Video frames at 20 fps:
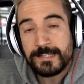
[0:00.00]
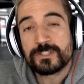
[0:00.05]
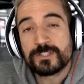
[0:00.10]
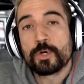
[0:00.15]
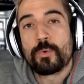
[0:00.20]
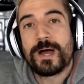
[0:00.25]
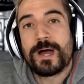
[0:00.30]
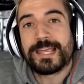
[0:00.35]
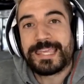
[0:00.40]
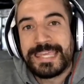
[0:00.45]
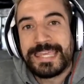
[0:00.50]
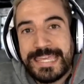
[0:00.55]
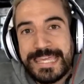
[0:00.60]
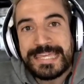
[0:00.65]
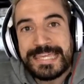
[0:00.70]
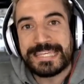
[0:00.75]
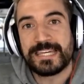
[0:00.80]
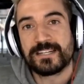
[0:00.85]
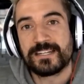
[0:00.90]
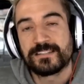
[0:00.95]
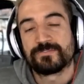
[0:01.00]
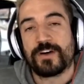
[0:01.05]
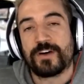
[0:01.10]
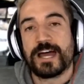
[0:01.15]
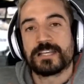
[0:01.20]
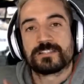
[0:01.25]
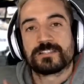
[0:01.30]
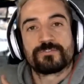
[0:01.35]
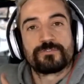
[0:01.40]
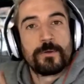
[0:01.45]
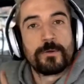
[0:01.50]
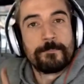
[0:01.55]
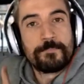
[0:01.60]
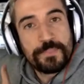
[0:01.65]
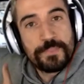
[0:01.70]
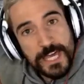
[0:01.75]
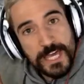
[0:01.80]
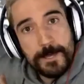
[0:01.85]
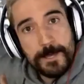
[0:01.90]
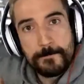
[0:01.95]
So I can't get advice from
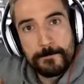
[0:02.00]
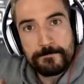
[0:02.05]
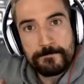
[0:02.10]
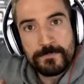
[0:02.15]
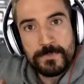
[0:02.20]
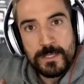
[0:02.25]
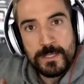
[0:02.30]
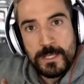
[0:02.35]
them